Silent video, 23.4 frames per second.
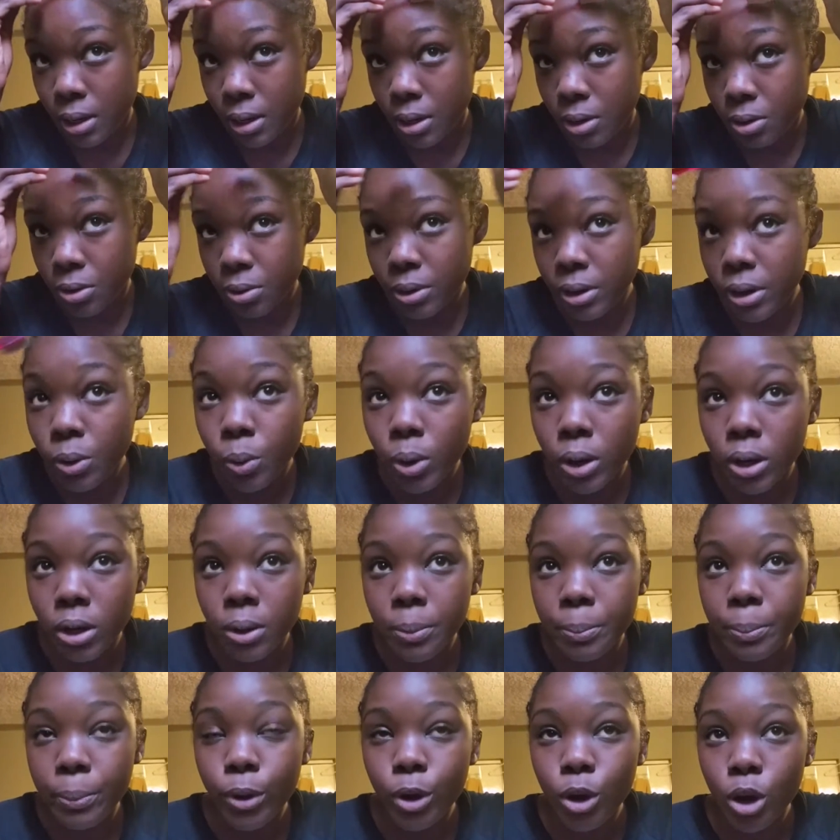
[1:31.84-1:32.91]
I don't really want
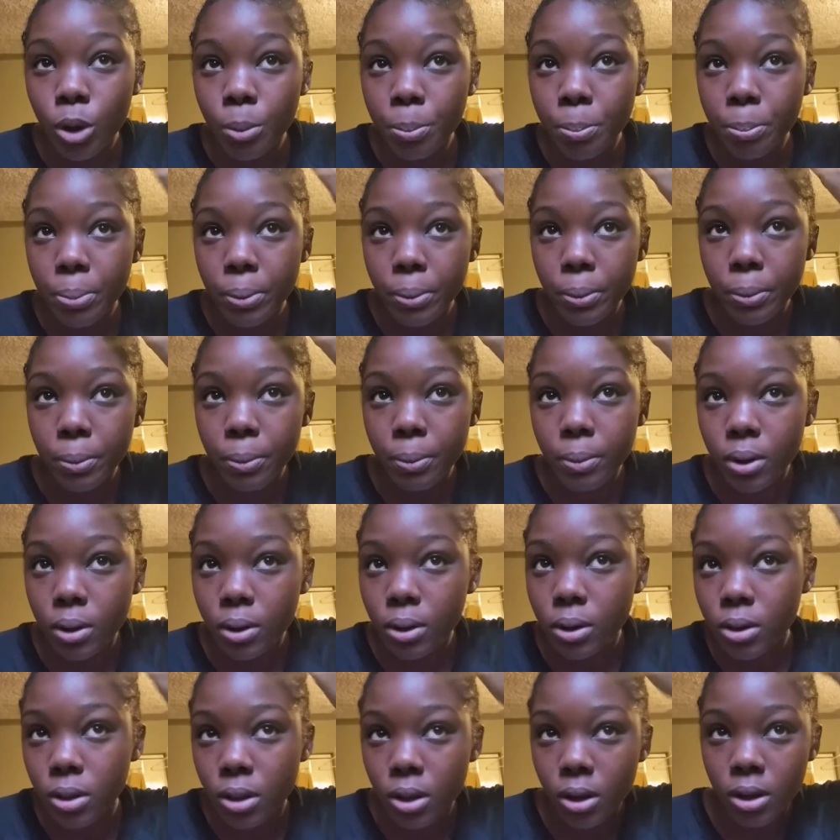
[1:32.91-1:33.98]
to pull up
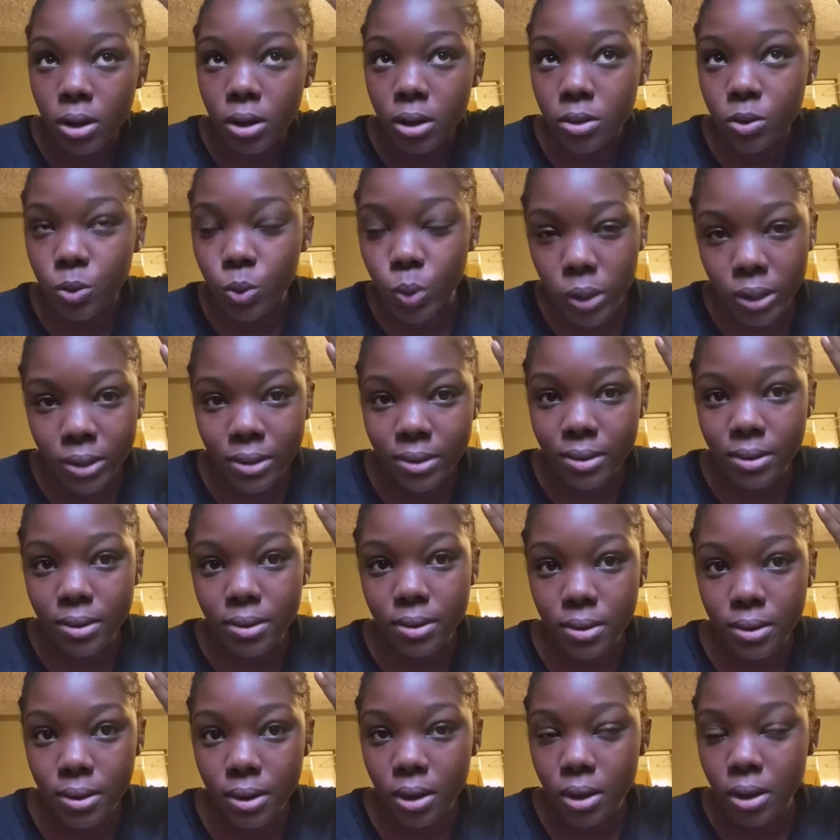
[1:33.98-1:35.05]
the
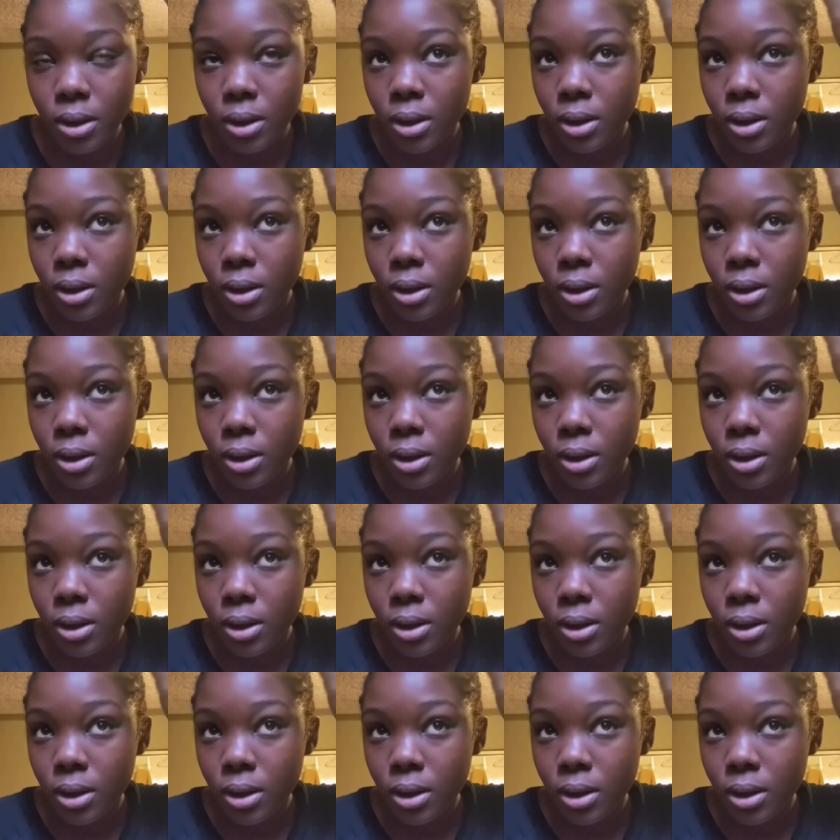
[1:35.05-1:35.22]
twists.